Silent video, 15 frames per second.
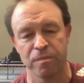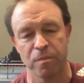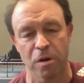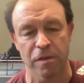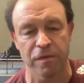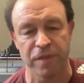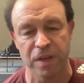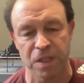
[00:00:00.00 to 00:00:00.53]
more
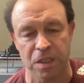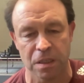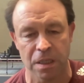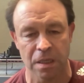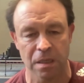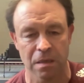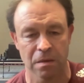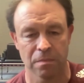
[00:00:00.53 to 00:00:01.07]

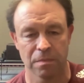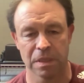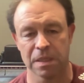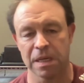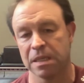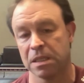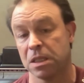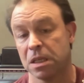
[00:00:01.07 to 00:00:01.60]
efficiently
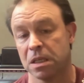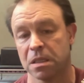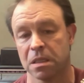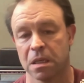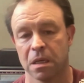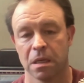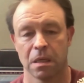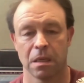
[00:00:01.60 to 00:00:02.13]
besides
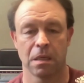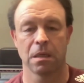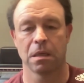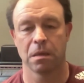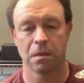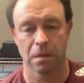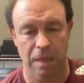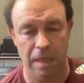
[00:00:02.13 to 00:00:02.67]
just
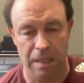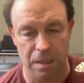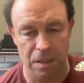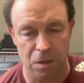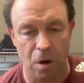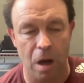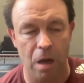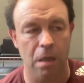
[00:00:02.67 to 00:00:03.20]
getting
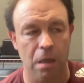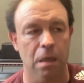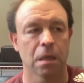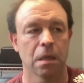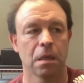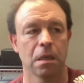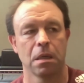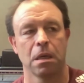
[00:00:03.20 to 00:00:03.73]
stronger.
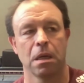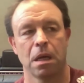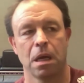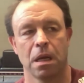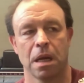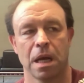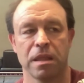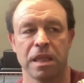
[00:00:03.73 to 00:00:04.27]

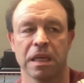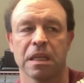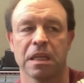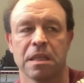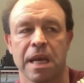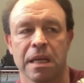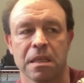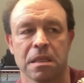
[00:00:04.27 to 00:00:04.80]
And I think it
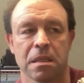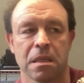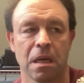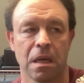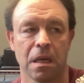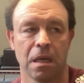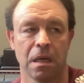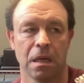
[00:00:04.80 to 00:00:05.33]
takes
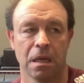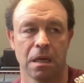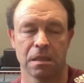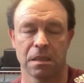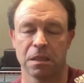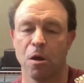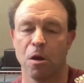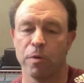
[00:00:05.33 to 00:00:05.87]

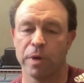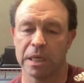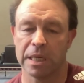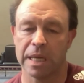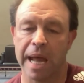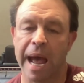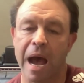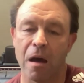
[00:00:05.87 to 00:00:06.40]
slowing
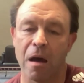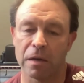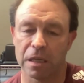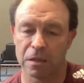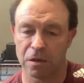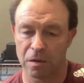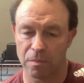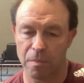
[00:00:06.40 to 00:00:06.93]
down
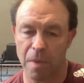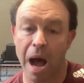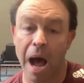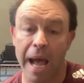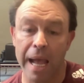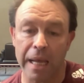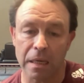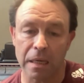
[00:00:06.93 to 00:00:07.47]
in your
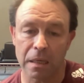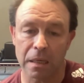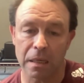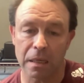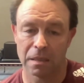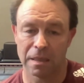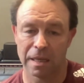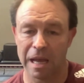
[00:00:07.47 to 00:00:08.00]
mind
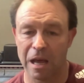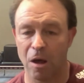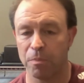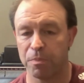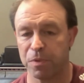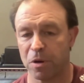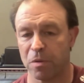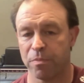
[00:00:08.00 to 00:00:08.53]
to
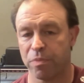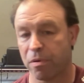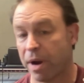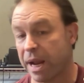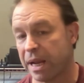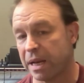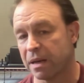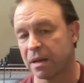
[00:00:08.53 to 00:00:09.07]
help your
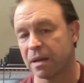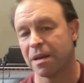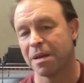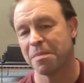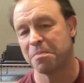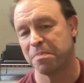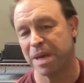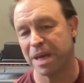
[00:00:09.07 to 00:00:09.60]
brain
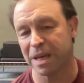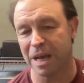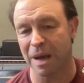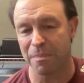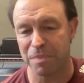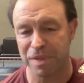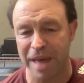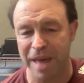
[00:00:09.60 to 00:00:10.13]
pick
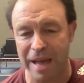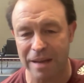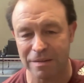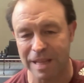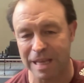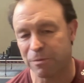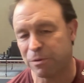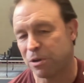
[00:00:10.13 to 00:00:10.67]
up that,
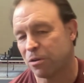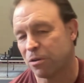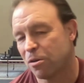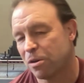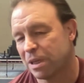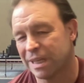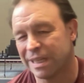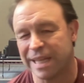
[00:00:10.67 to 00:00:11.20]
like when you're
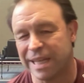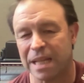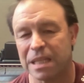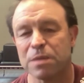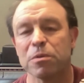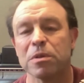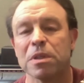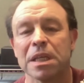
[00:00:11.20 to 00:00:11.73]
learning a
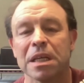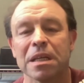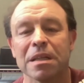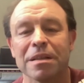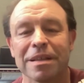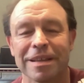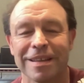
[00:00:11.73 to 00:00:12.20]
dance routine.